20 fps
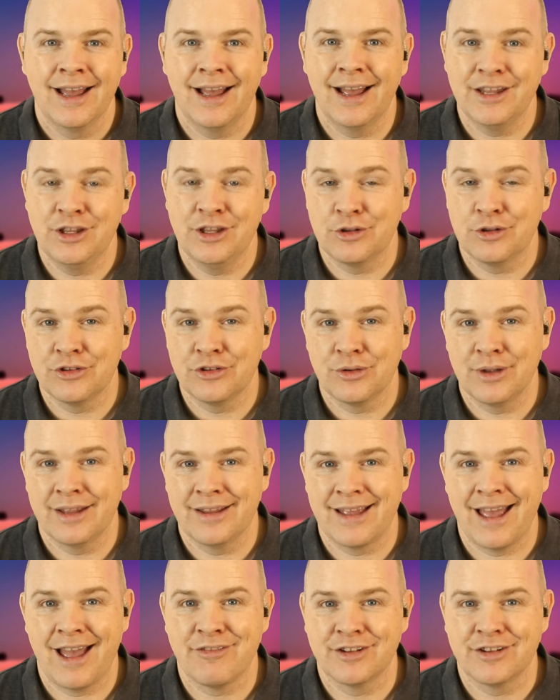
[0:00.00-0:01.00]
Uh, you can do
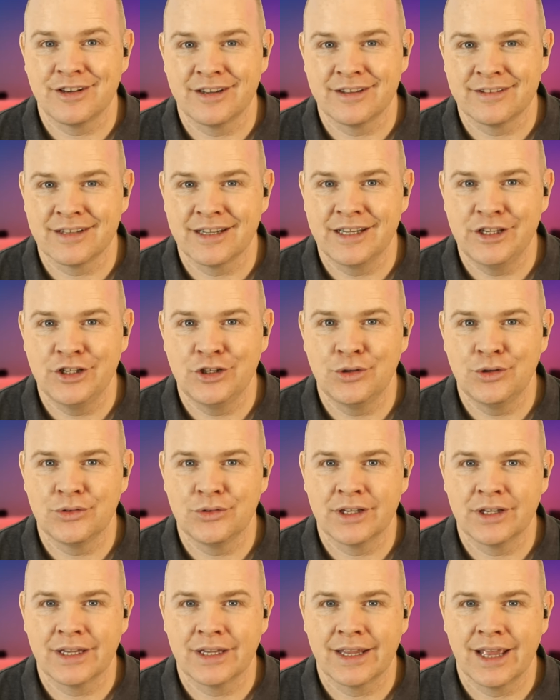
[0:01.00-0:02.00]
it effortlessly
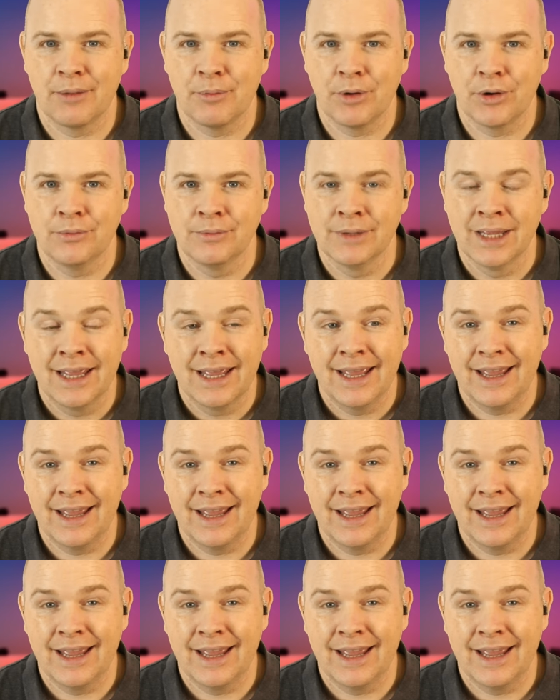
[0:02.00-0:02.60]
using Camo.